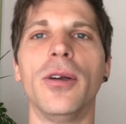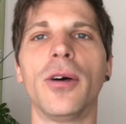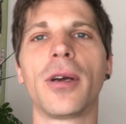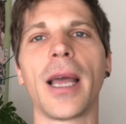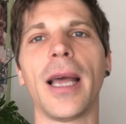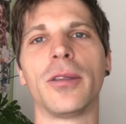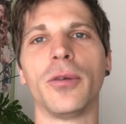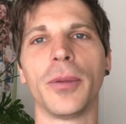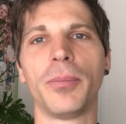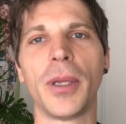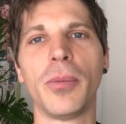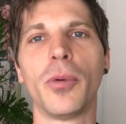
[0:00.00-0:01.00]
look at
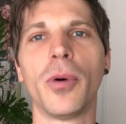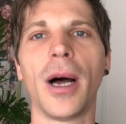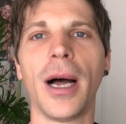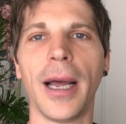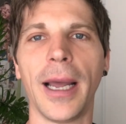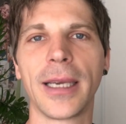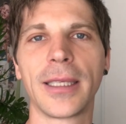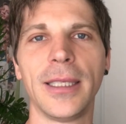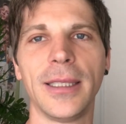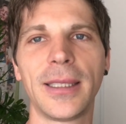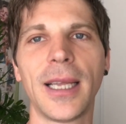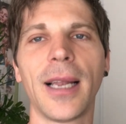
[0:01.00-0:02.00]
what people are
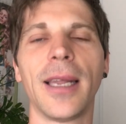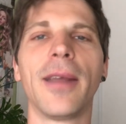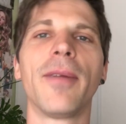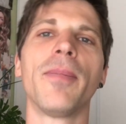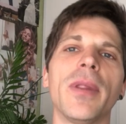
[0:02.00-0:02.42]
actually selling